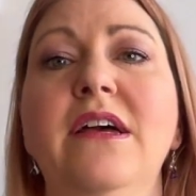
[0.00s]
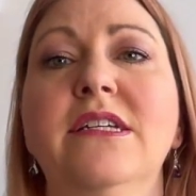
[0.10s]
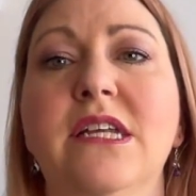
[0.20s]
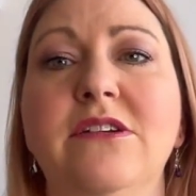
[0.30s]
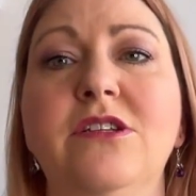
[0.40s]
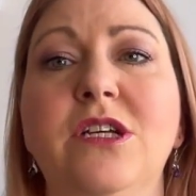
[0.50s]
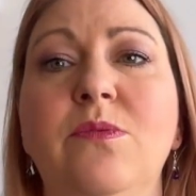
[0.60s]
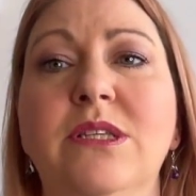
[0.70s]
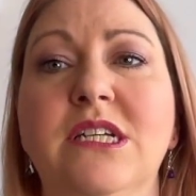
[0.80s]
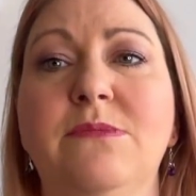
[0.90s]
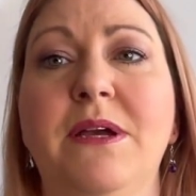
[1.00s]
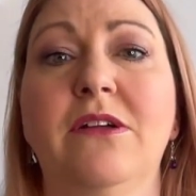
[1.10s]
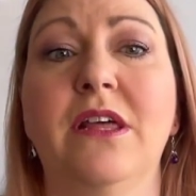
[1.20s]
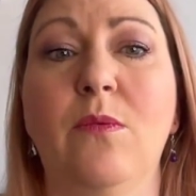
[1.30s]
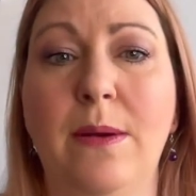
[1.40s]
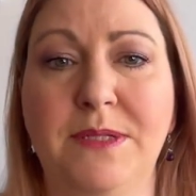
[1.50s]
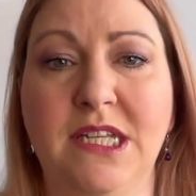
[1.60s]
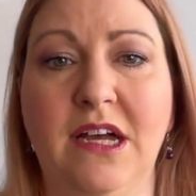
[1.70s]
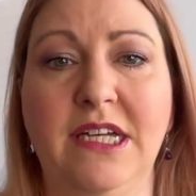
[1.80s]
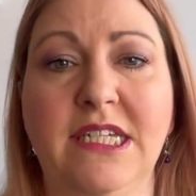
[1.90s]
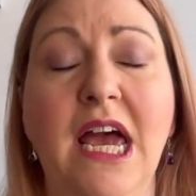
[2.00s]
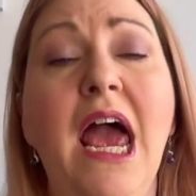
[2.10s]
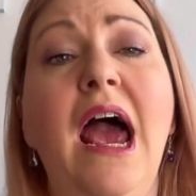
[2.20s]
So you do want it to be on their website.